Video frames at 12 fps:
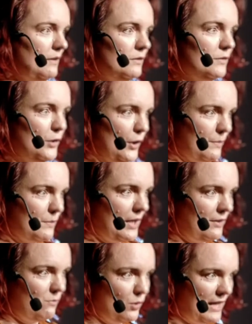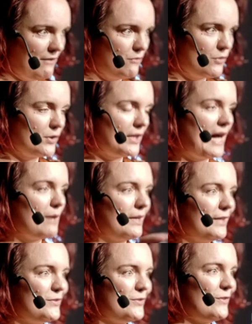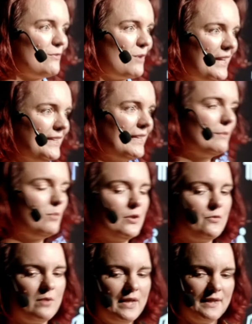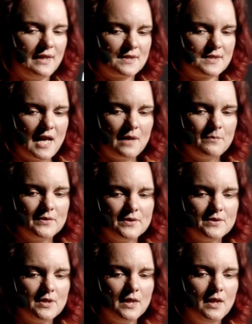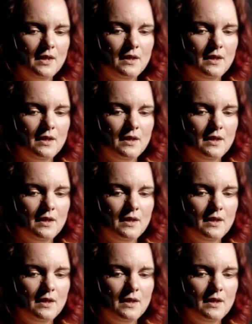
the kind of whatever character writing, plot writing has happened,